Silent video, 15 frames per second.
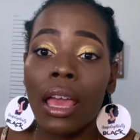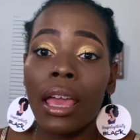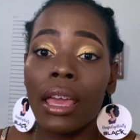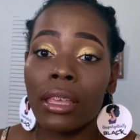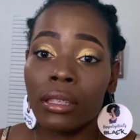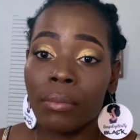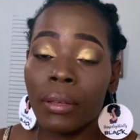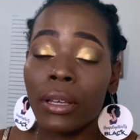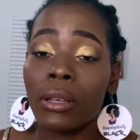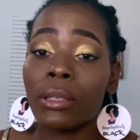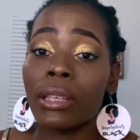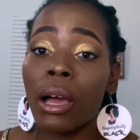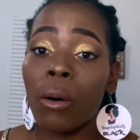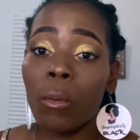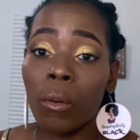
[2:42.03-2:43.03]
is because
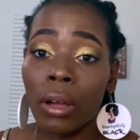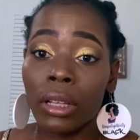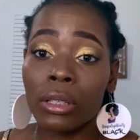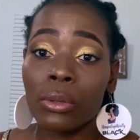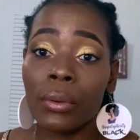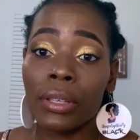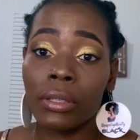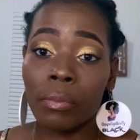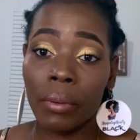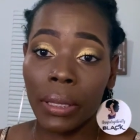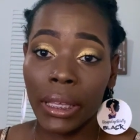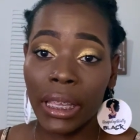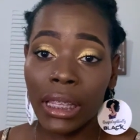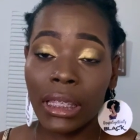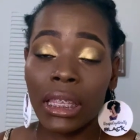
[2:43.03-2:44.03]
I want to
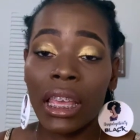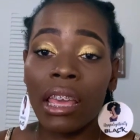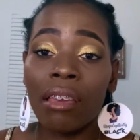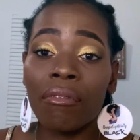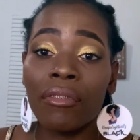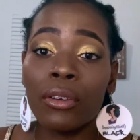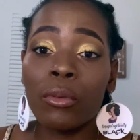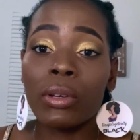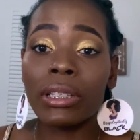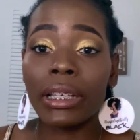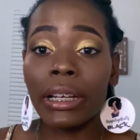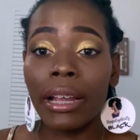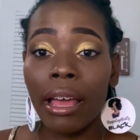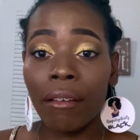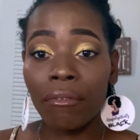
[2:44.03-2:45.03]
experience if it was
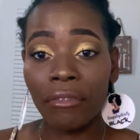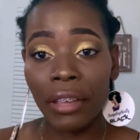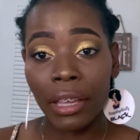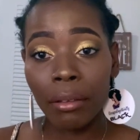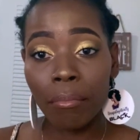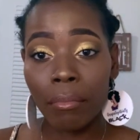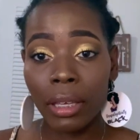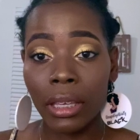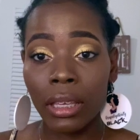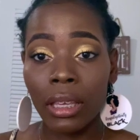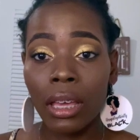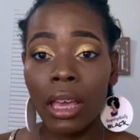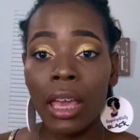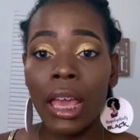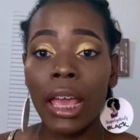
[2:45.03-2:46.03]
gonna affect me
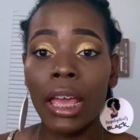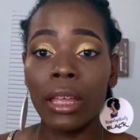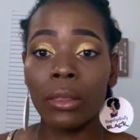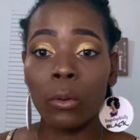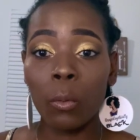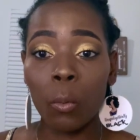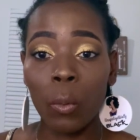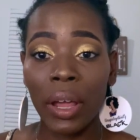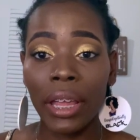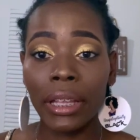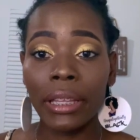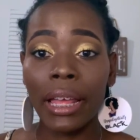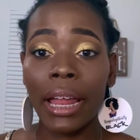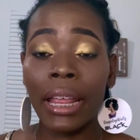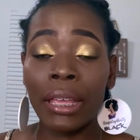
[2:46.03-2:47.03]
in a way
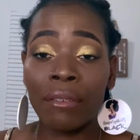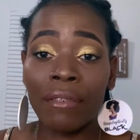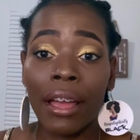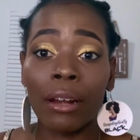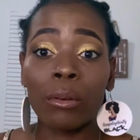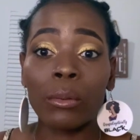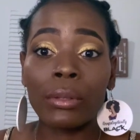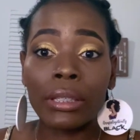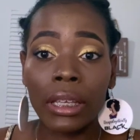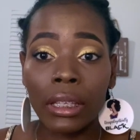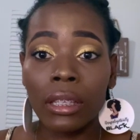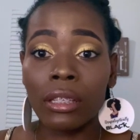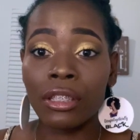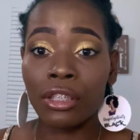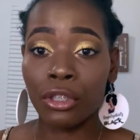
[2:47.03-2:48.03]
that if I don't take
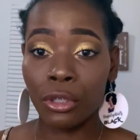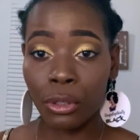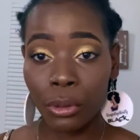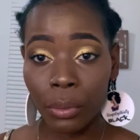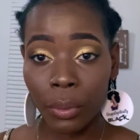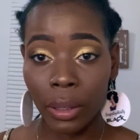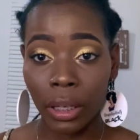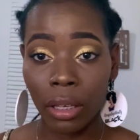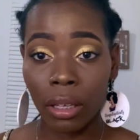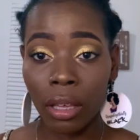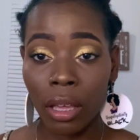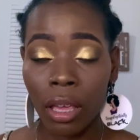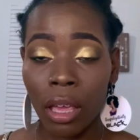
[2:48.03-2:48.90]
the TECHUI,